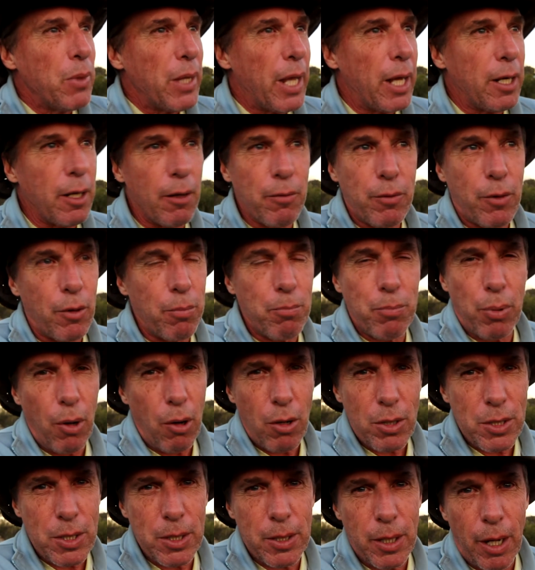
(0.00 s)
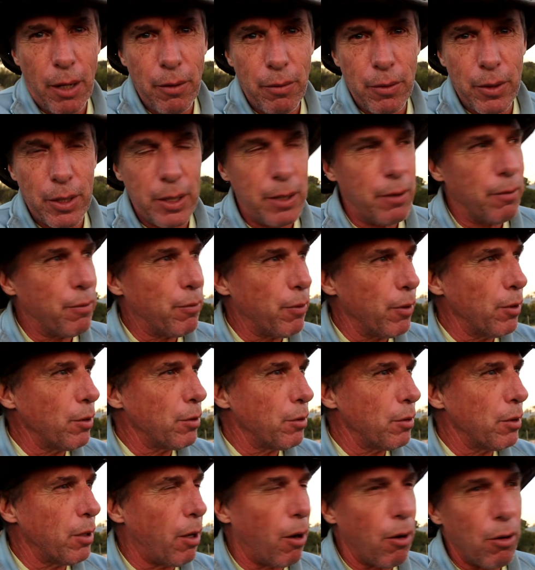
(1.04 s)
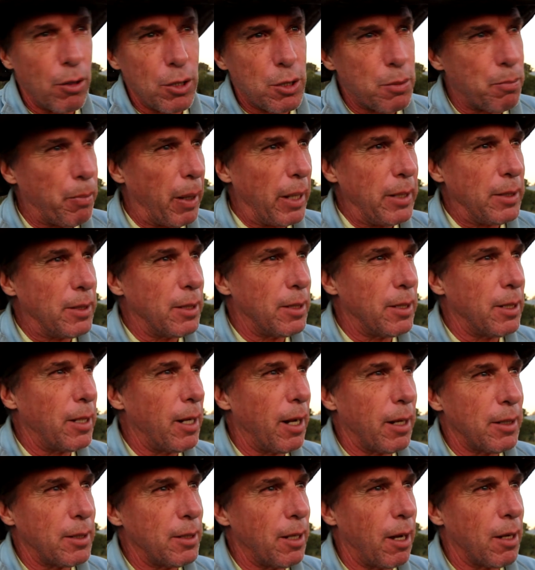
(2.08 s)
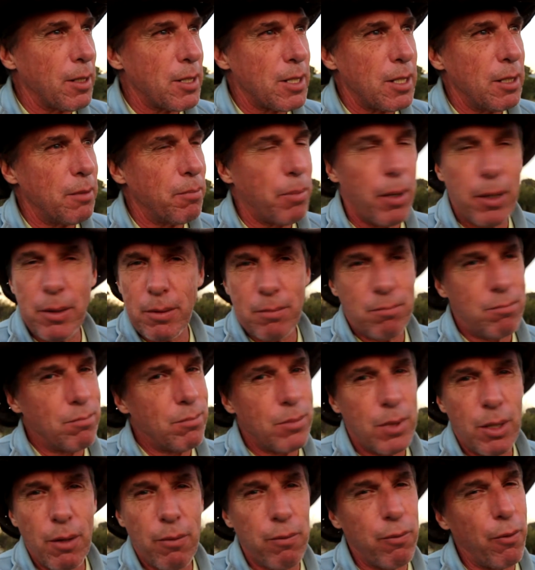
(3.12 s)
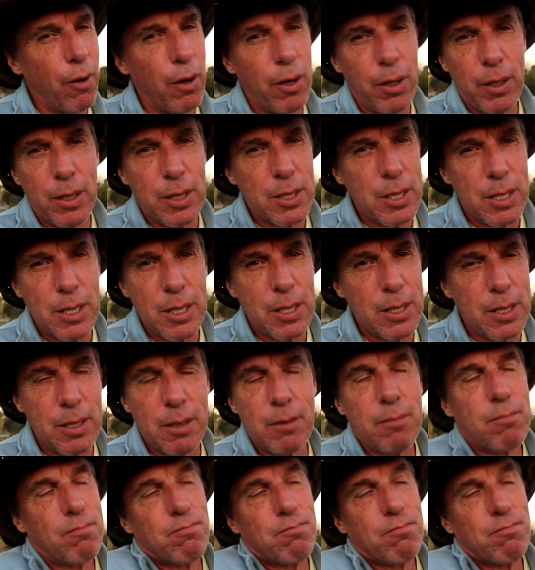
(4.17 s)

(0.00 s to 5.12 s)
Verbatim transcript: And I've plastered over it and filled all the holes, painted it out nicely. But the following season,